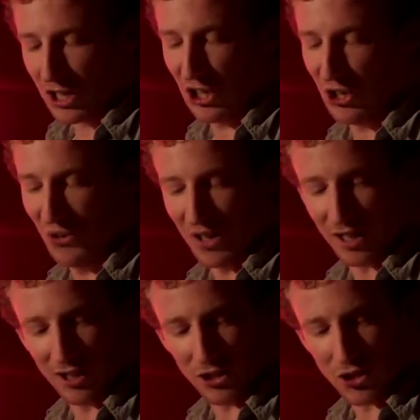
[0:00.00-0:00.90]

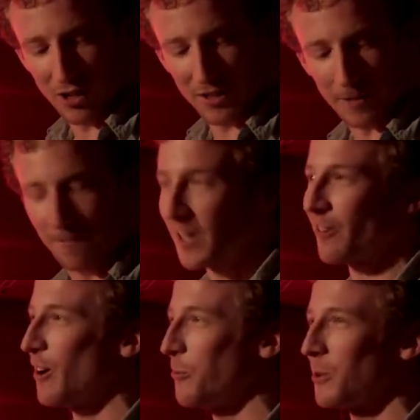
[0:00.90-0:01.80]
cooing and trying to
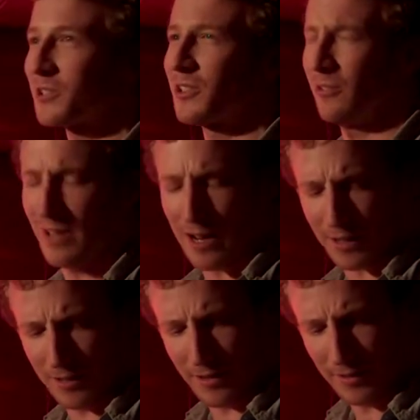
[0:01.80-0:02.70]
figure out what to do
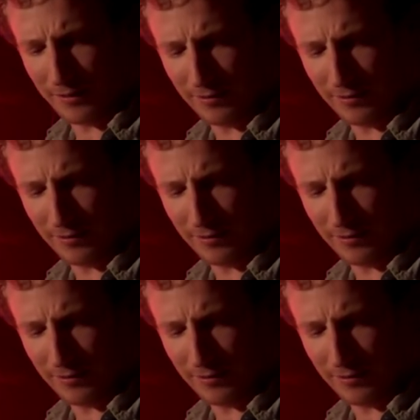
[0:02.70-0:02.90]
next.